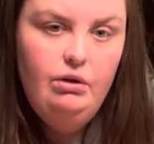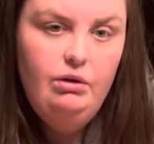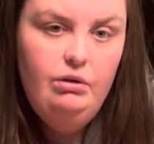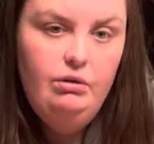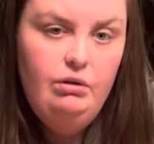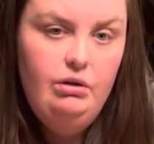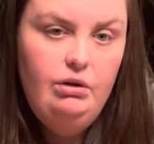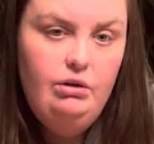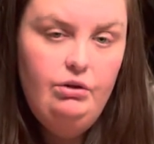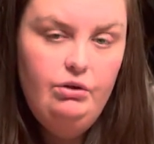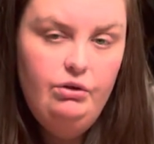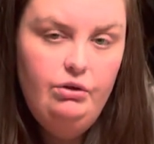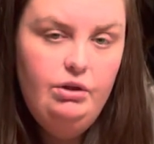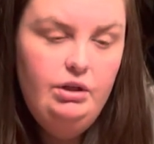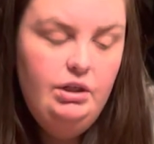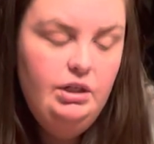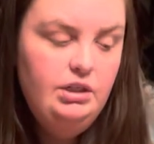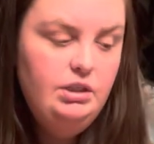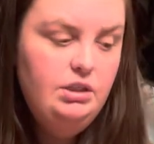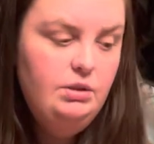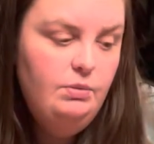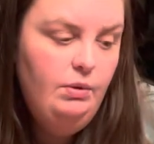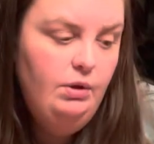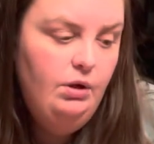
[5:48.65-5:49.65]
and you're the
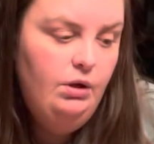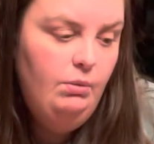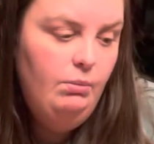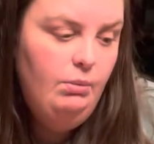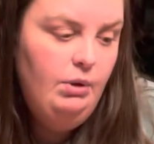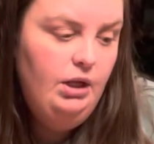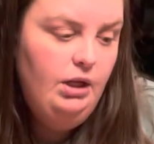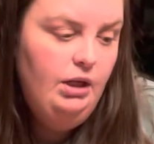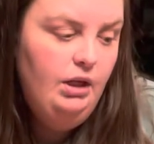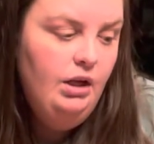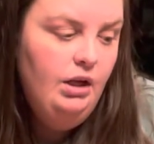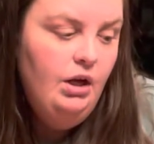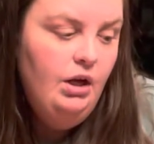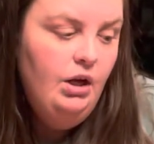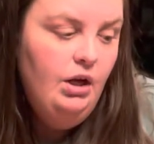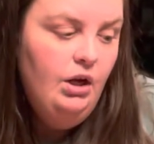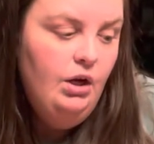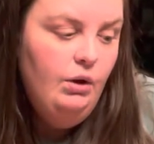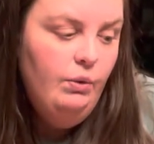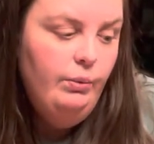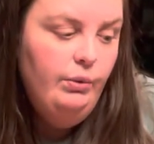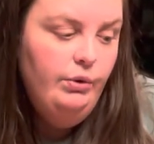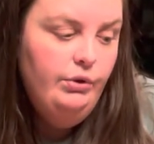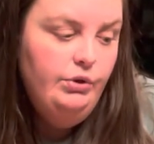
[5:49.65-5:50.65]
experiment,
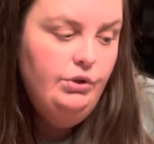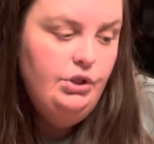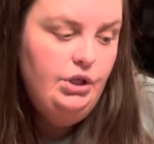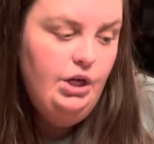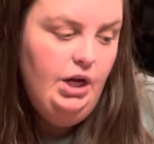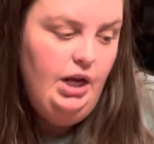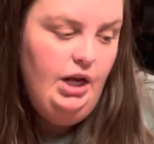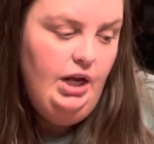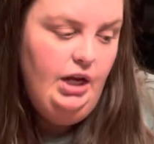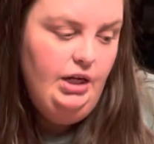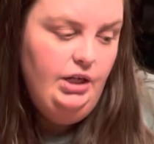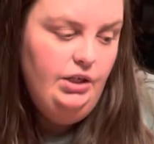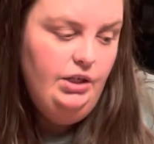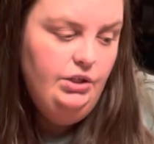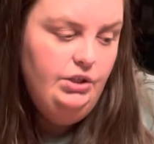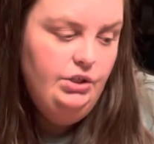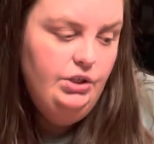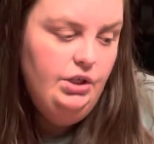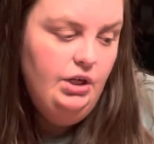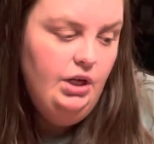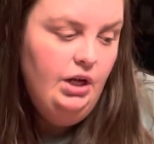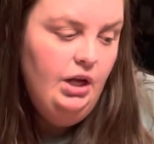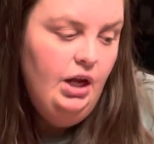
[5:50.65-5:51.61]
will change.